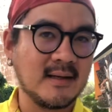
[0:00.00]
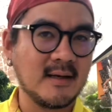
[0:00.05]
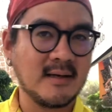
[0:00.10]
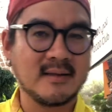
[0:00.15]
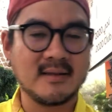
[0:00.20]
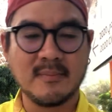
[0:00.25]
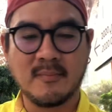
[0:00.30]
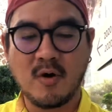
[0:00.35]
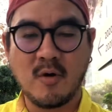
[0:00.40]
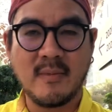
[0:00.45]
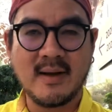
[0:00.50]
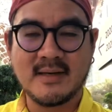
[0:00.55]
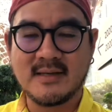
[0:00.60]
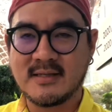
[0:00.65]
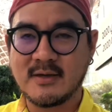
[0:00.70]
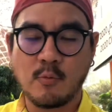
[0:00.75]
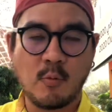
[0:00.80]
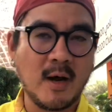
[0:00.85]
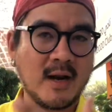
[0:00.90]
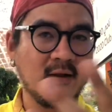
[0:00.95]
the
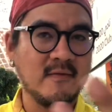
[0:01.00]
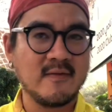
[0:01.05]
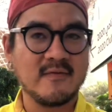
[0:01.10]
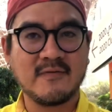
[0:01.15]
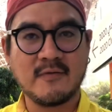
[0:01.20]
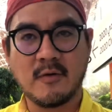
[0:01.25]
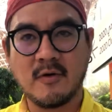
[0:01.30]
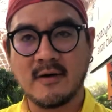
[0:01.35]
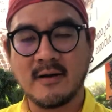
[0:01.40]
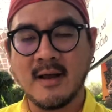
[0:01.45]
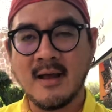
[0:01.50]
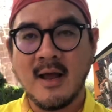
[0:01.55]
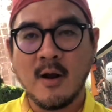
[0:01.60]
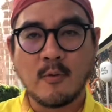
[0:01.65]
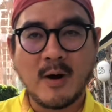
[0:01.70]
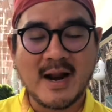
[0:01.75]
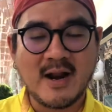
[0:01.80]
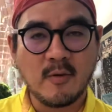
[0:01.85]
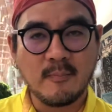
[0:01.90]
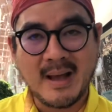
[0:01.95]
moment one of the phone
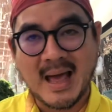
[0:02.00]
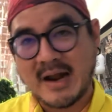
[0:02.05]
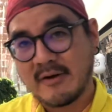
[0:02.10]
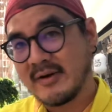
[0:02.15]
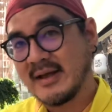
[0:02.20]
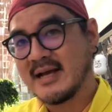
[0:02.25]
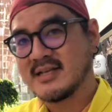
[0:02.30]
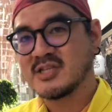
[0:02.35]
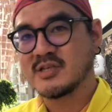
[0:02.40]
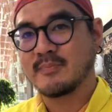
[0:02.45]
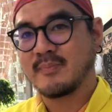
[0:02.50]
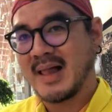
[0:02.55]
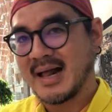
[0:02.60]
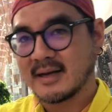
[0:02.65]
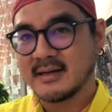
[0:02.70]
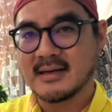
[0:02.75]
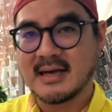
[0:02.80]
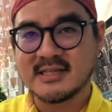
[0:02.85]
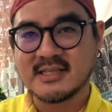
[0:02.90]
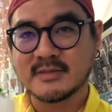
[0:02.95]
ran out of battery, I
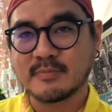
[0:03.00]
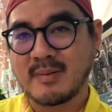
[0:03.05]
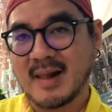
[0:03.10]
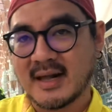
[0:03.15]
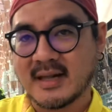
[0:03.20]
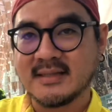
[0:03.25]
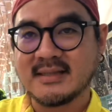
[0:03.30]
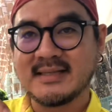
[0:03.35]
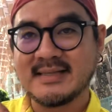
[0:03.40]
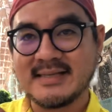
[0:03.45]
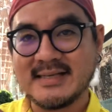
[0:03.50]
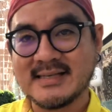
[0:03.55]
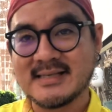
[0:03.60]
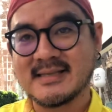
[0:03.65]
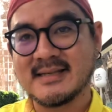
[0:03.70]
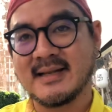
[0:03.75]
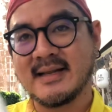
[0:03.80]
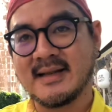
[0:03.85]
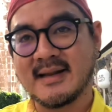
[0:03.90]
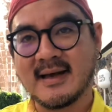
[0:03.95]
just plug into this,
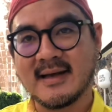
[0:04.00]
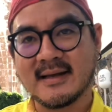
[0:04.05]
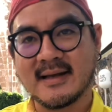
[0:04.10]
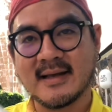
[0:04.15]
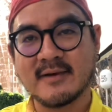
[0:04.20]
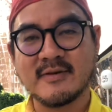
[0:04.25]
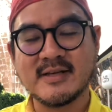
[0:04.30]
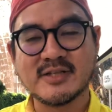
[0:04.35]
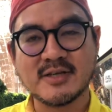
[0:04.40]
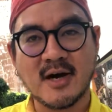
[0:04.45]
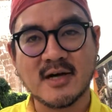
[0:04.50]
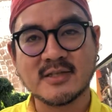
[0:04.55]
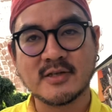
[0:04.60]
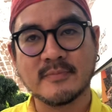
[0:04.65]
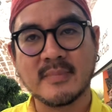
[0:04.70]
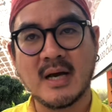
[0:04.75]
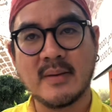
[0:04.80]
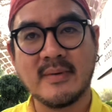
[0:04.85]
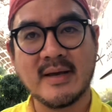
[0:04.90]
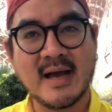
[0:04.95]
and then I get recharged on
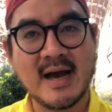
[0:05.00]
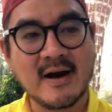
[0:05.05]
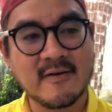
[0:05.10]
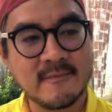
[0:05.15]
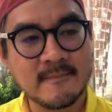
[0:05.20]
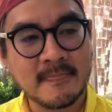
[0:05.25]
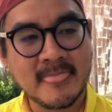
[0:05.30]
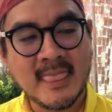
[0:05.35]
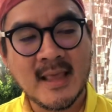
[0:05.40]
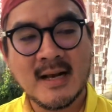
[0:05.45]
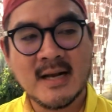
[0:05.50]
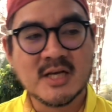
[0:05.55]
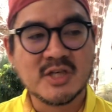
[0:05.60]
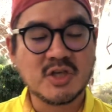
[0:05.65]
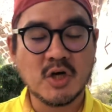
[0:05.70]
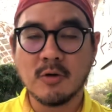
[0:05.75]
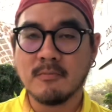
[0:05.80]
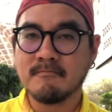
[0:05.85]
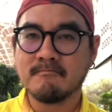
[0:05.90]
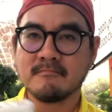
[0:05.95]
my behalf.
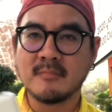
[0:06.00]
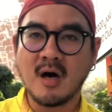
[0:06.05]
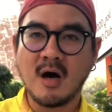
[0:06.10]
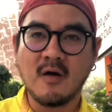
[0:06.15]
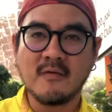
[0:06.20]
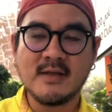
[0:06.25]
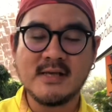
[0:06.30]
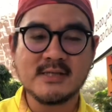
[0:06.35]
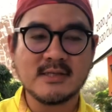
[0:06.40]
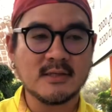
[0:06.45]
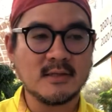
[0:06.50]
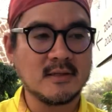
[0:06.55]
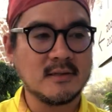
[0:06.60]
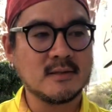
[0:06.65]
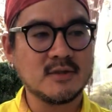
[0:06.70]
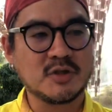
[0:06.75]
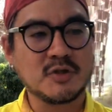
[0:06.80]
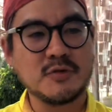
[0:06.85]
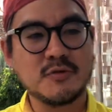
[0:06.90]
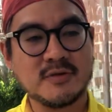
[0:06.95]
So all these are
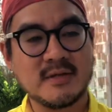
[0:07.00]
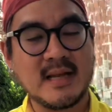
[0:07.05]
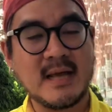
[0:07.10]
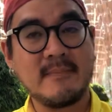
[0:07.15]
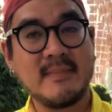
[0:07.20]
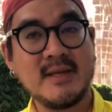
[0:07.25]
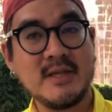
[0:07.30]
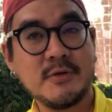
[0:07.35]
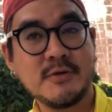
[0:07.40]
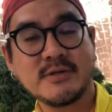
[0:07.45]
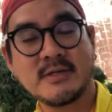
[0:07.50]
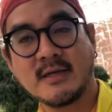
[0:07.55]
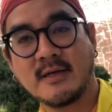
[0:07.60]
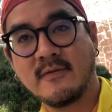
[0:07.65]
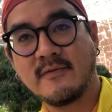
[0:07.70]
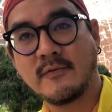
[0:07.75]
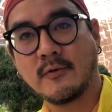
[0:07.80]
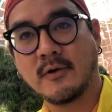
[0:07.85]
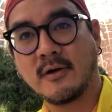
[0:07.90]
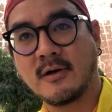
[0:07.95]
the tools that I've been using
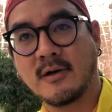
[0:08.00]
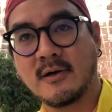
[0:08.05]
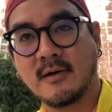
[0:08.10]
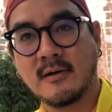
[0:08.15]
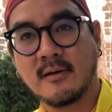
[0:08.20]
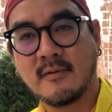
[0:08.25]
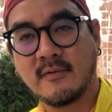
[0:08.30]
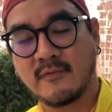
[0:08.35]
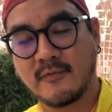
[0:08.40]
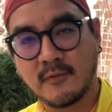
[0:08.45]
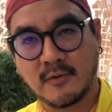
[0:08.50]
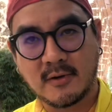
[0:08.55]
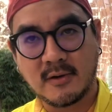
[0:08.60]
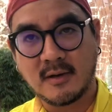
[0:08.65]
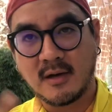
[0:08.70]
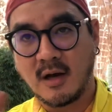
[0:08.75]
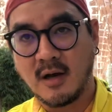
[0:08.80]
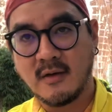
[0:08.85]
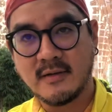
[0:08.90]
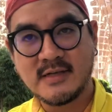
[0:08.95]
for
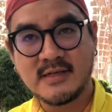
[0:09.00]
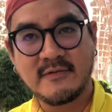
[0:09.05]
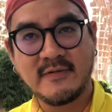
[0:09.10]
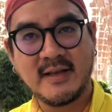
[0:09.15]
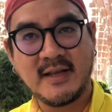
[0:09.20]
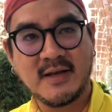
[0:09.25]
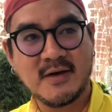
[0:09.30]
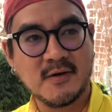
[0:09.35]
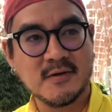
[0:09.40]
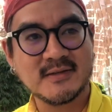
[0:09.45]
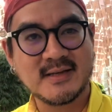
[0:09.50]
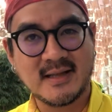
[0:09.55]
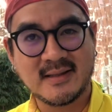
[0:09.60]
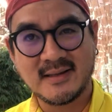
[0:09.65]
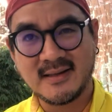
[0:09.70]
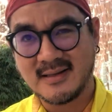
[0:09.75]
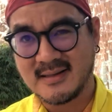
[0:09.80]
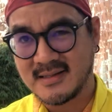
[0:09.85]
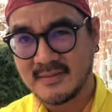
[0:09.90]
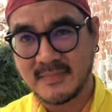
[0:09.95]
all these videos. I
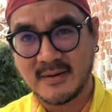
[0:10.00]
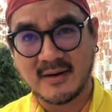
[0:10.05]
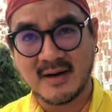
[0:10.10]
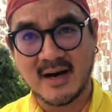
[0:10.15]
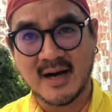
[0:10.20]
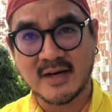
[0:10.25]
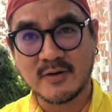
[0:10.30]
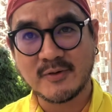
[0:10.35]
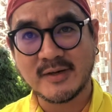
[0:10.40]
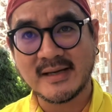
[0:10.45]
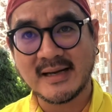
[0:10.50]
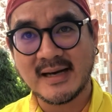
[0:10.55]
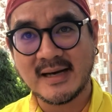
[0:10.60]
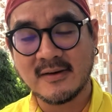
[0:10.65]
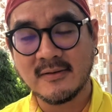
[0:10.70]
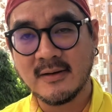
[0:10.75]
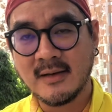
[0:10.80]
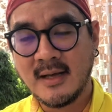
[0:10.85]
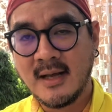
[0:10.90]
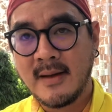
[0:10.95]
think it's about 100 now,
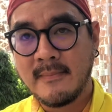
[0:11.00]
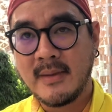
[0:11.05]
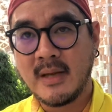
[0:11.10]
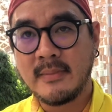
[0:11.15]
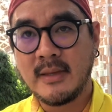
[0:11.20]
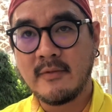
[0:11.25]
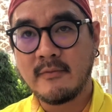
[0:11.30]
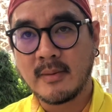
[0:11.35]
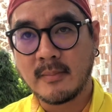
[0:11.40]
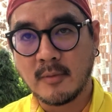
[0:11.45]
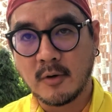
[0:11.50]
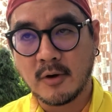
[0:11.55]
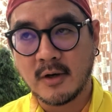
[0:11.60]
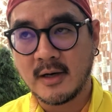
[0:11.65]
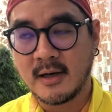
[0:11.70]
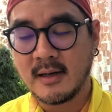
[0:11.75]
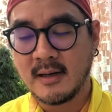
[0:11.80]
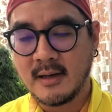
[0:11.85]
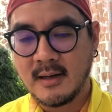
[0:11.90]
maybe even more.